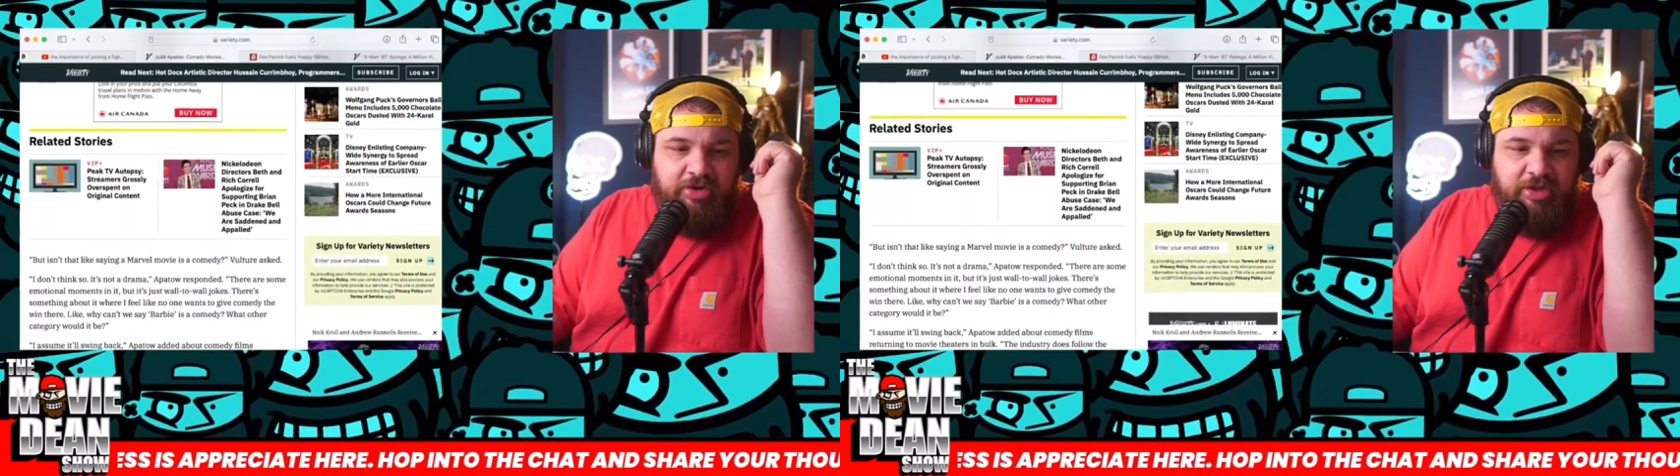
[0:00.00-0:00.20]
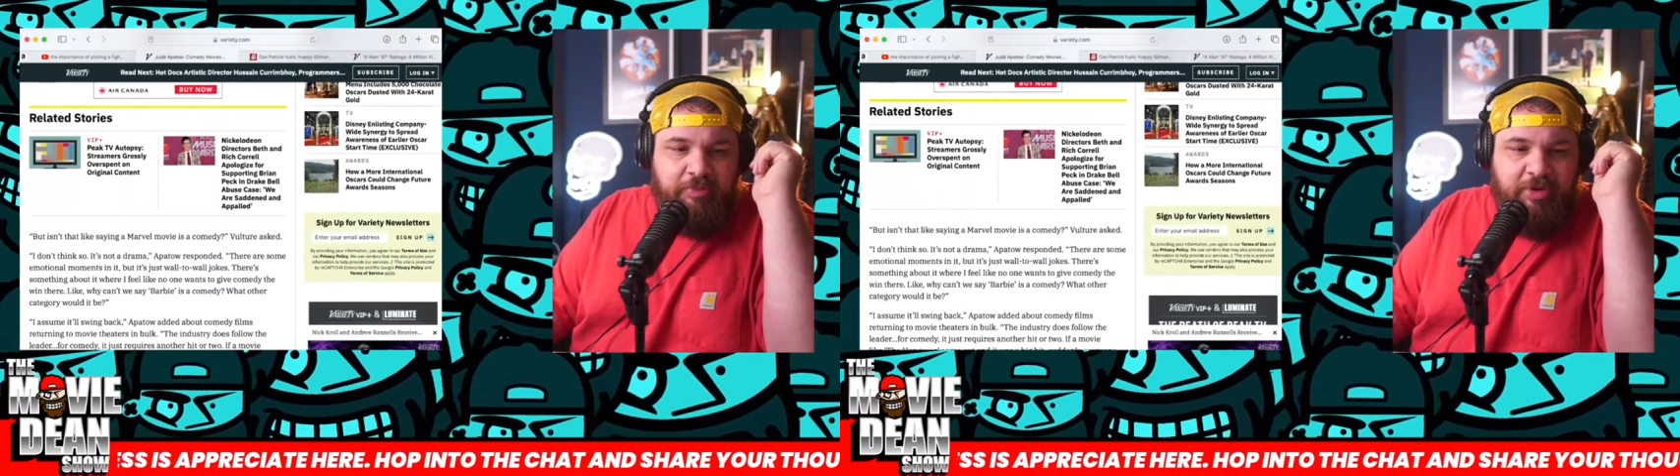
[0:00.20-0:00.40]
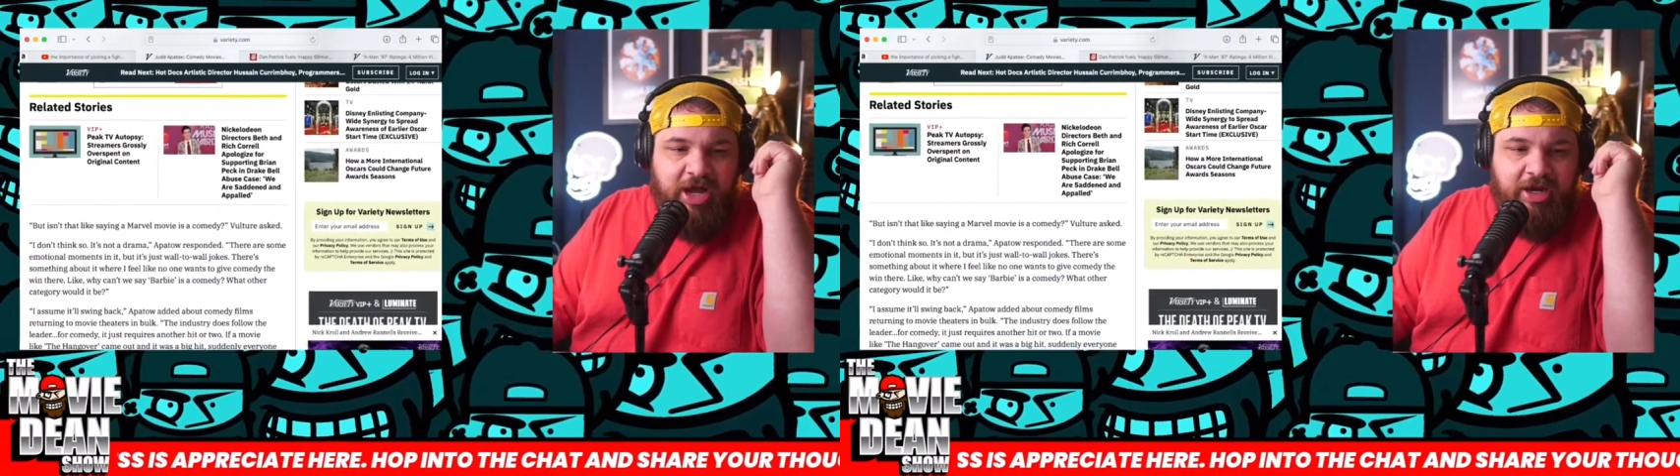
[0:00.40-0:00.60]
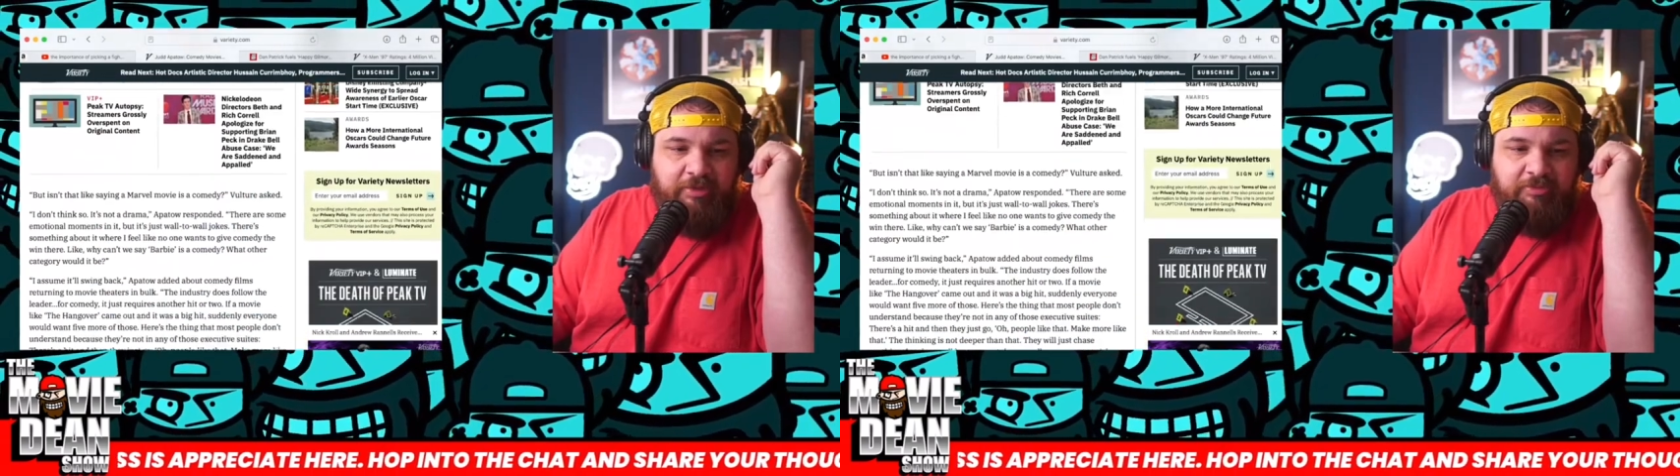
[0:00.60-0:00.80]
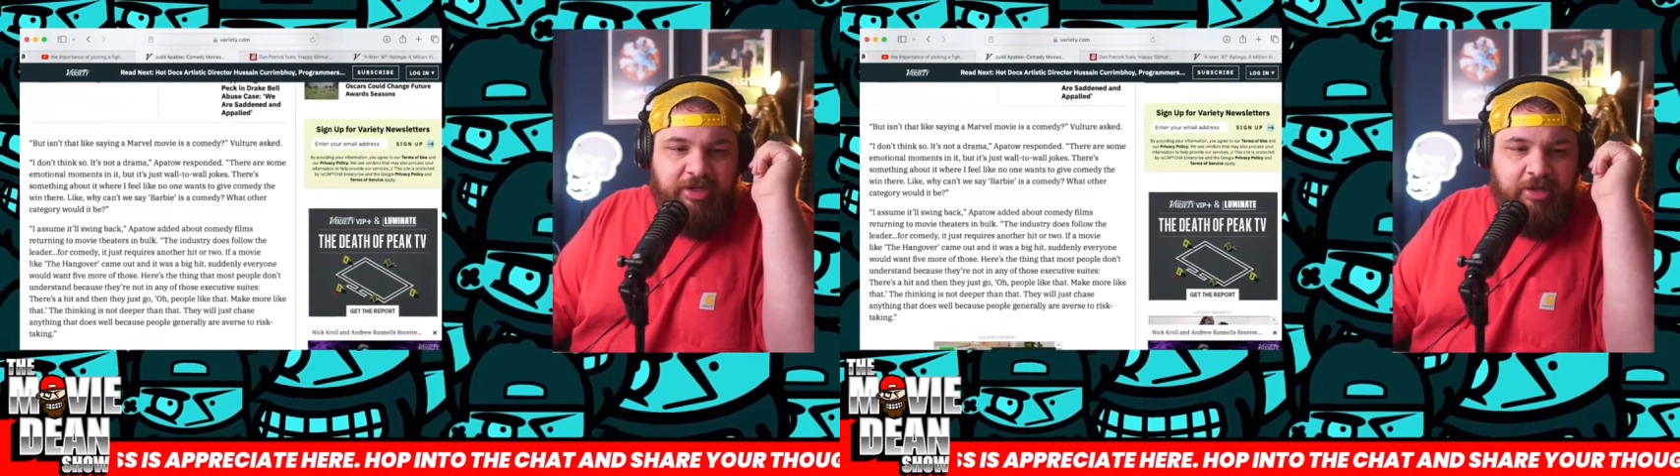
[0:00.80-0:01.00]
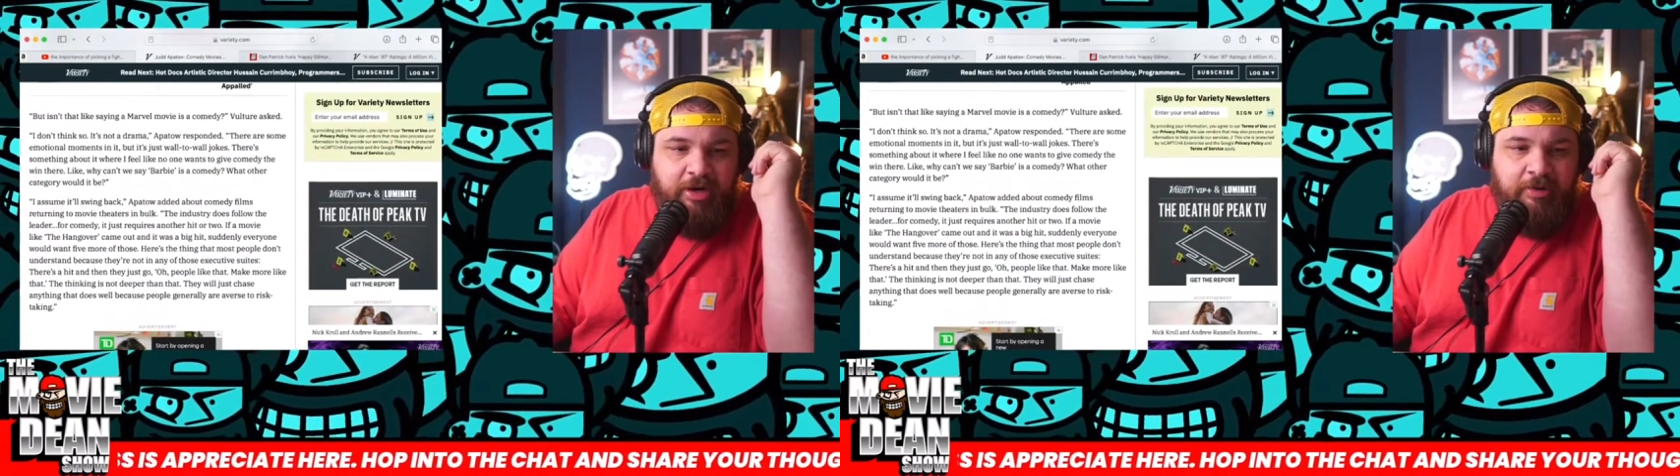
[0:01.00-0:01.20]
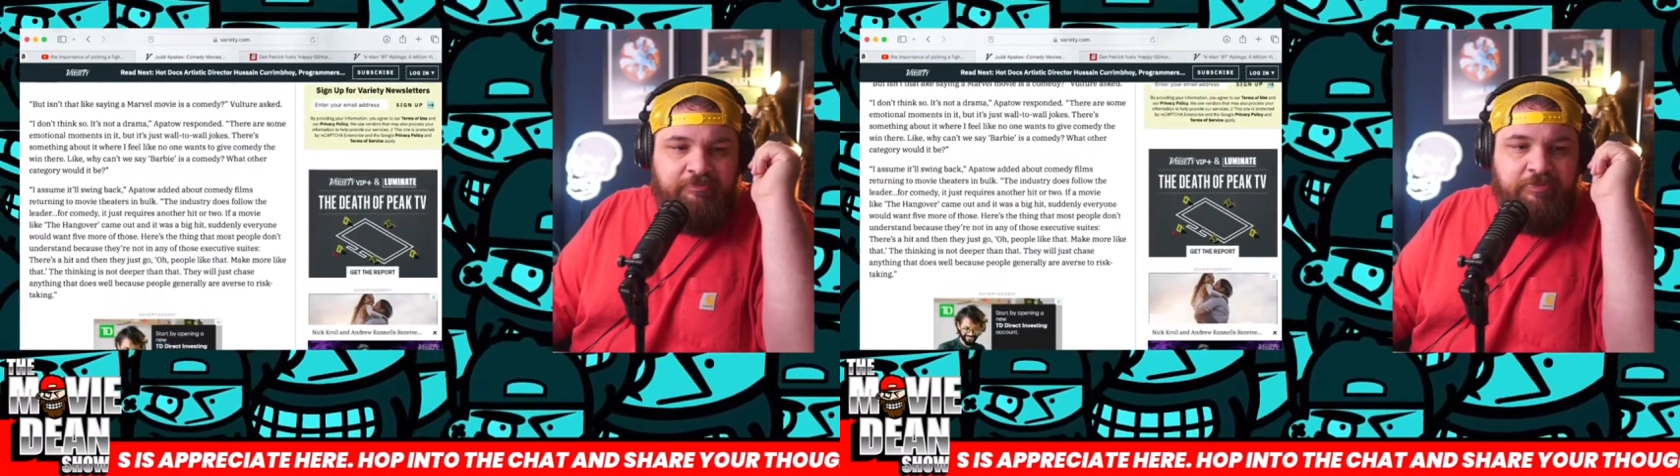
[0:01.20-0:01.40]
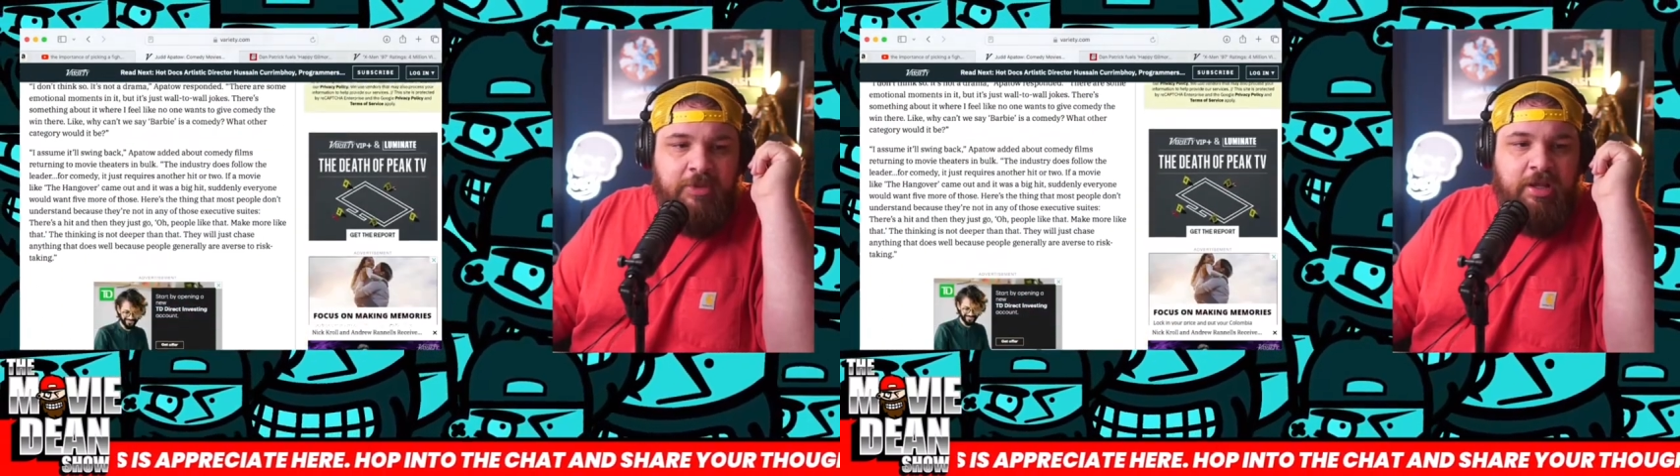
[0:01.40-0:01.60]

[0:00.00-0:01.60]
go to the bottom here.